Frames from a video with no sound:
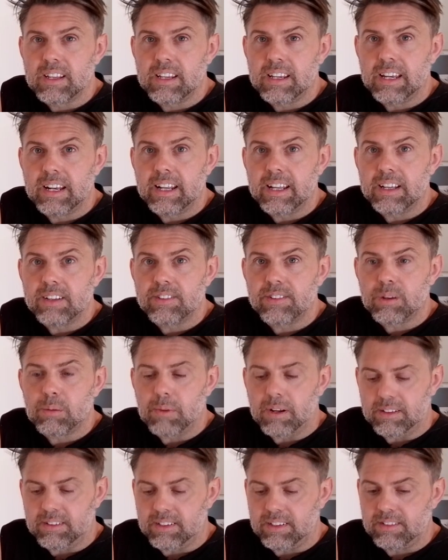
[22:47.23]
getting a
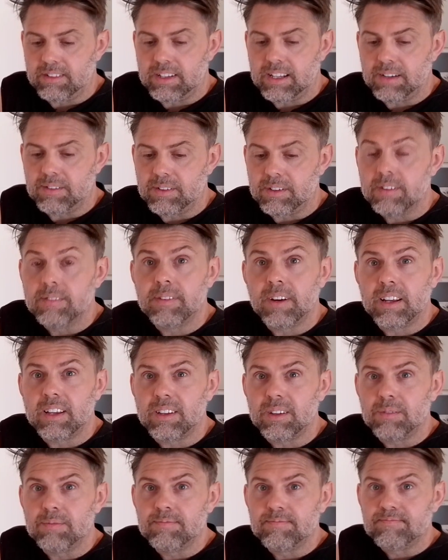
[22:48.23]
schematic together.
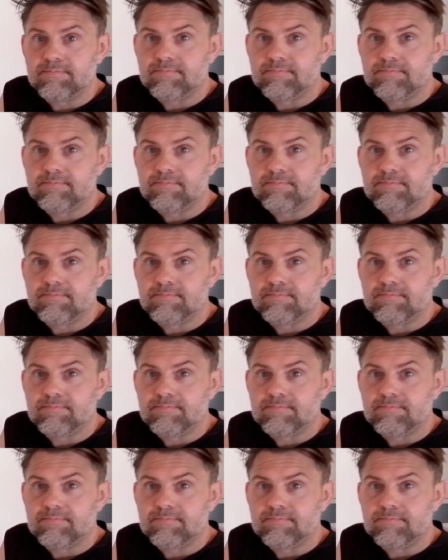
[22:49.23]
Thank you.